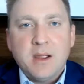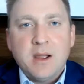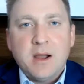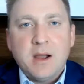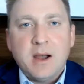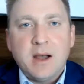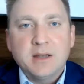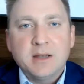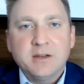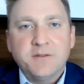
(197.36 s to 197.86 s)

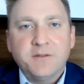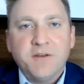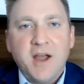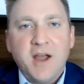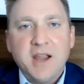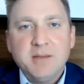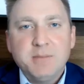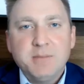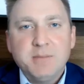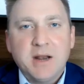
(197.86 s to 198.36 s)
a
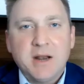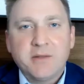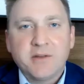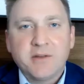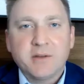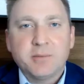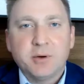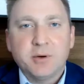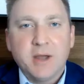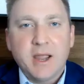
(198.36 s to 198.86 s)
defined
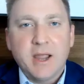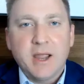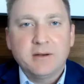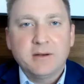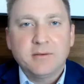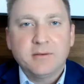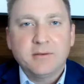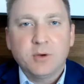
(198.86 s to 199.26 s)
benefit plan